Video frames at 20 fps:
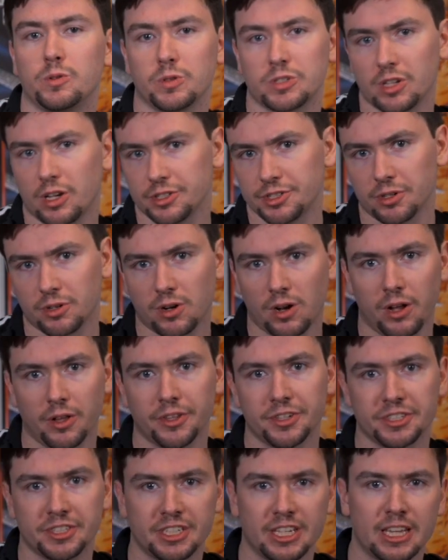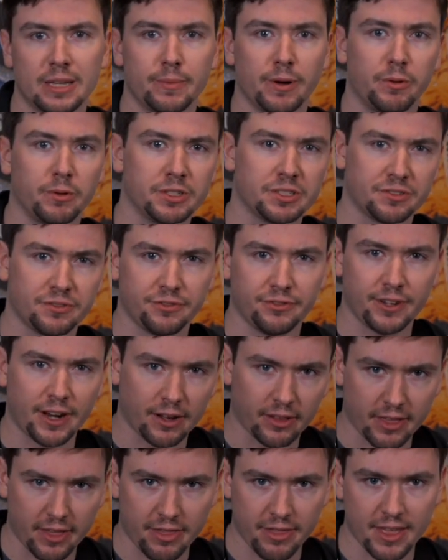was also called a C but was
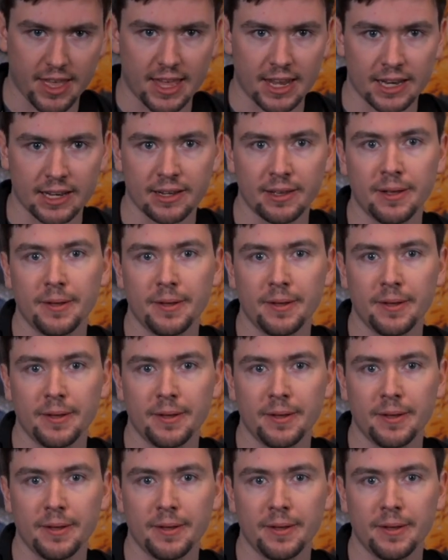fairly thin.